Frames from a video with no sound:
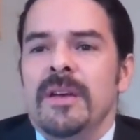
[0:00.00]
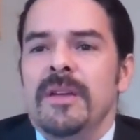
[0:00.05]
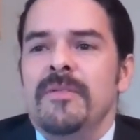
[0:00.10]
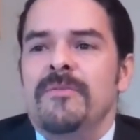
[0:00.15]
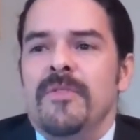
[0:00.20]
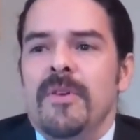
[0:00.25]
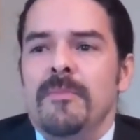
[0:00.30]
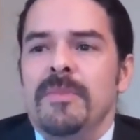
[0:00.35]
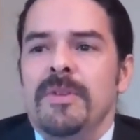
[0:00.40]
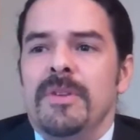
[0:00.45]

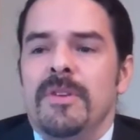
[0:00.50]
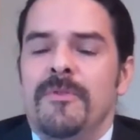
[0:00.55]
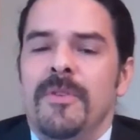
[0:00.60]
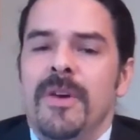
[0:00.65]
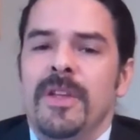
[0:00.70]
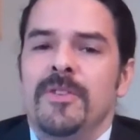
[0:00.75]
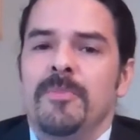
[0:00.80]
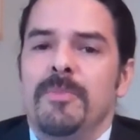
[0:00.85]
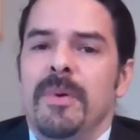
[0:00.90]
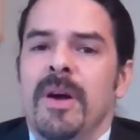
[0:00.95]
from the
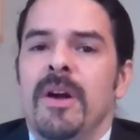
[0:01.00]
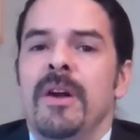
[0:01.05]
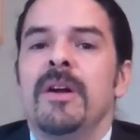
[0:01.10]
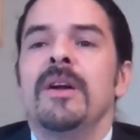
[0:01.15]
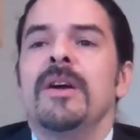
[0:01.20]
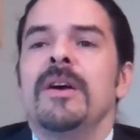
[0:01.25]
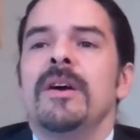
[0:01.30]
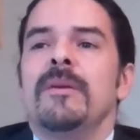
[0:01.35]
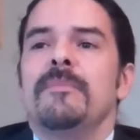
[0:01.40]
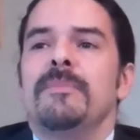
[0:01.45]
defense bar.
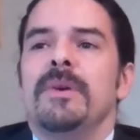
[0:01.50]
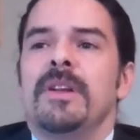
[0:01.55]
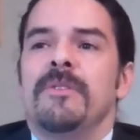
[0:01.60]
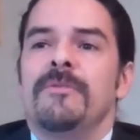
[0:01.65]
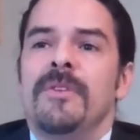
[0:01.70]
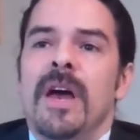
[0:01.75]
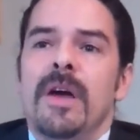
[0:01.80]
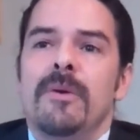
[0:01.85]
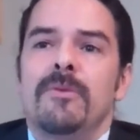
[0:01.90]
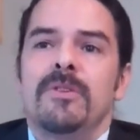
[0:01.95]
But
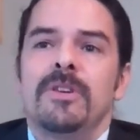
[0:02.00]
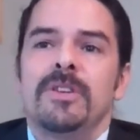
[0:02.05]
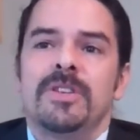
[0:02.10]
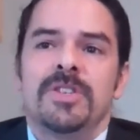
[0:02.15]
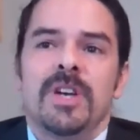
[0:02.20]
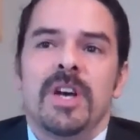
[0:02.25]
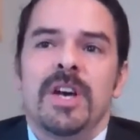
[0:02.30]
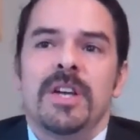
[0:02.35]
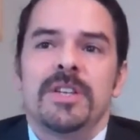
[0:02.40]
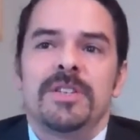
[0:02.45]
if I were a
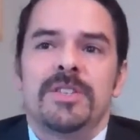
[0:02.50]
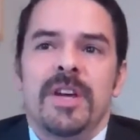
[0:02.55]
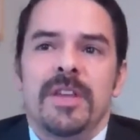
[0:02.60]
judge,